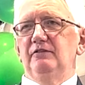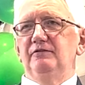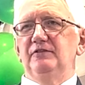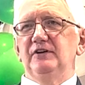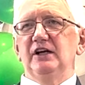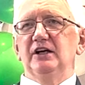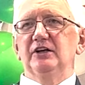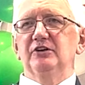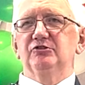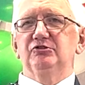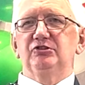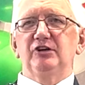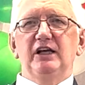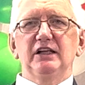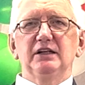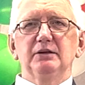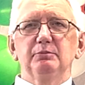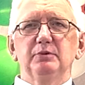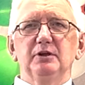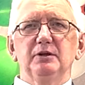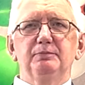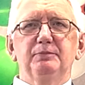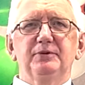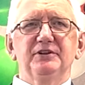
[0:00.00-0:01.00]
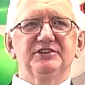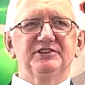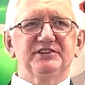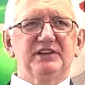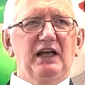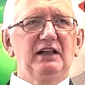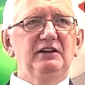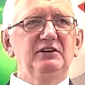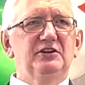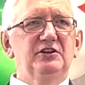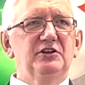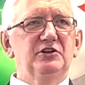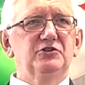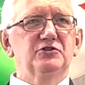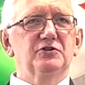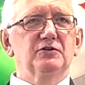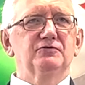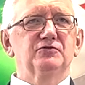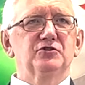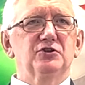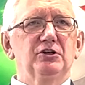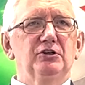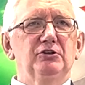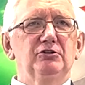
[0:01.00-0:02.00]
the incredible percentage
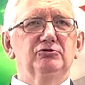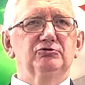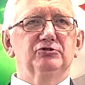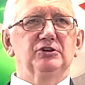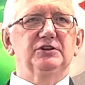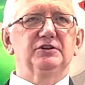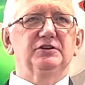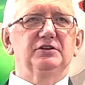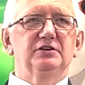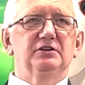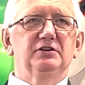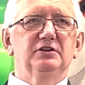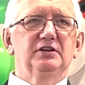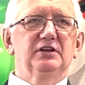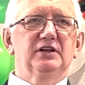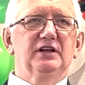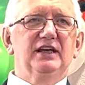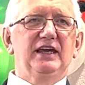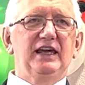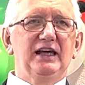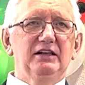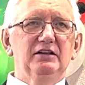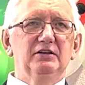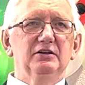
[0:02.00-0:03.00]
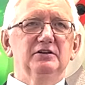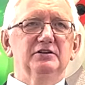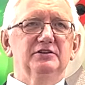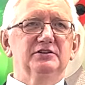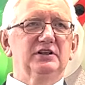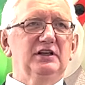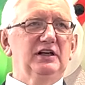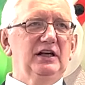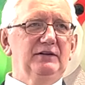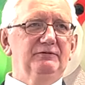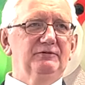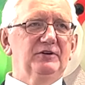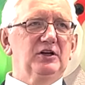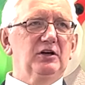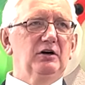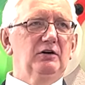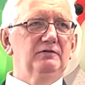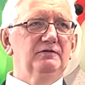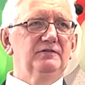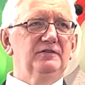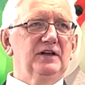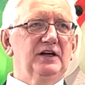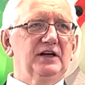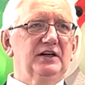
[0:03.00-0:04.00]
of children killed in the
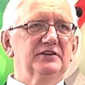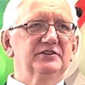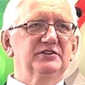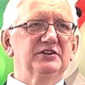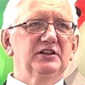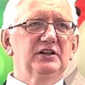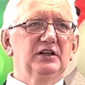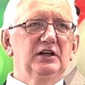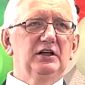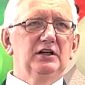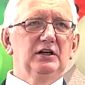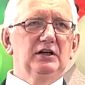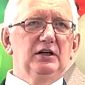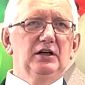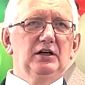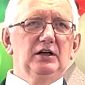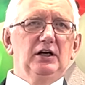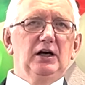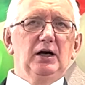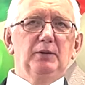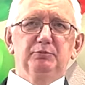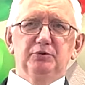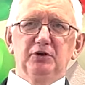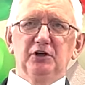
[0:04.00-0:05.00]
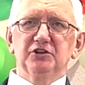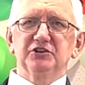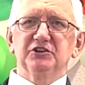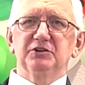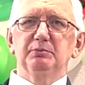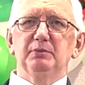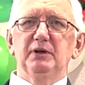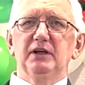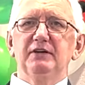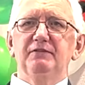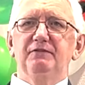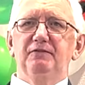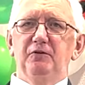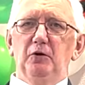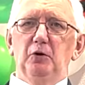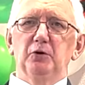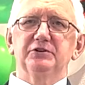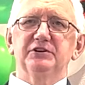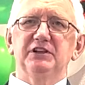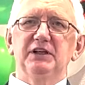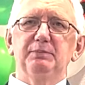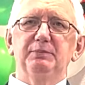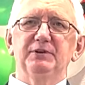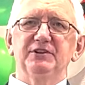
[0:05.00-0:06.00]
conflict. Approximately
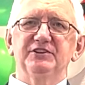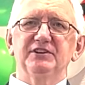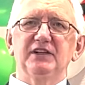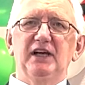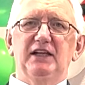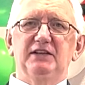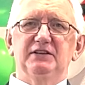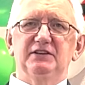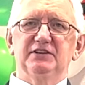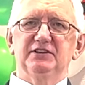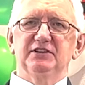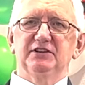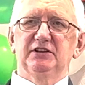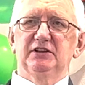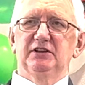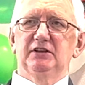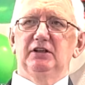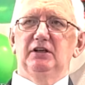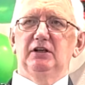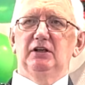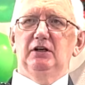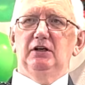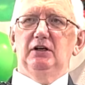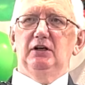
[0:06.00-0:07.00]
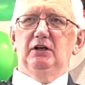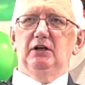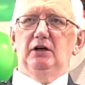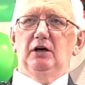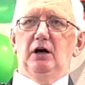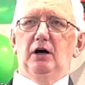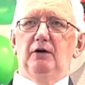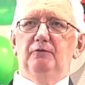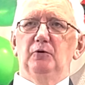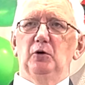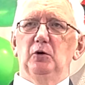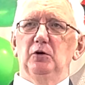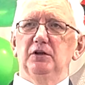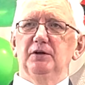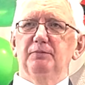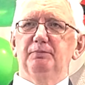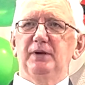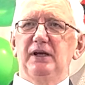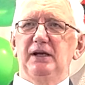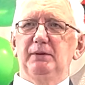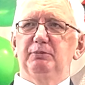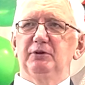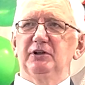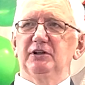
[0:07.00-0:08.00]
40% of all the
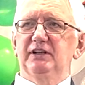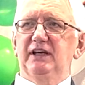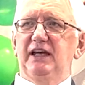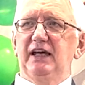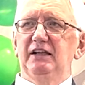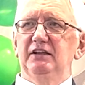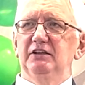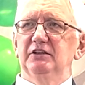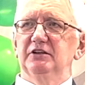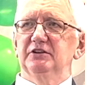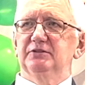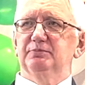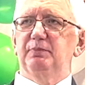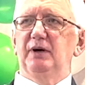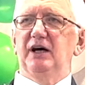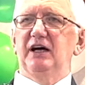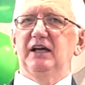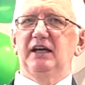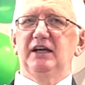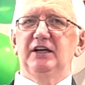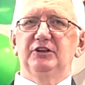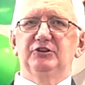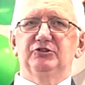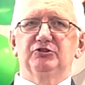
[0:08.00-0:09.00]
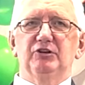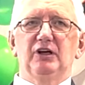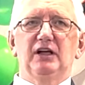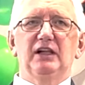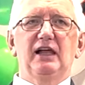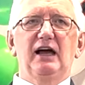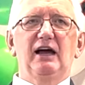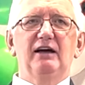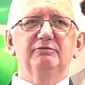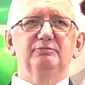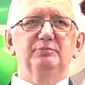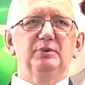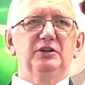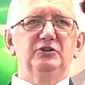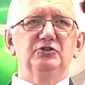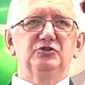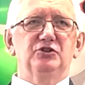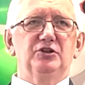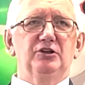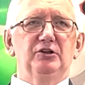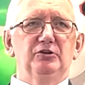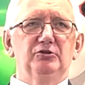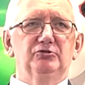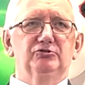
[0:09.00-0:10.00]
people killed by Israel have been
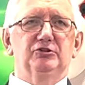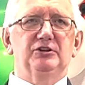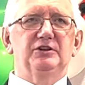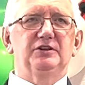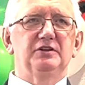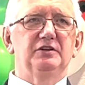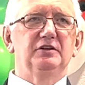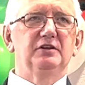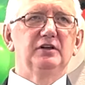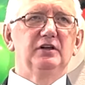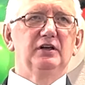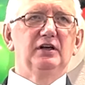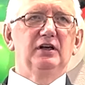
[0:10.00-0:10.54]
children.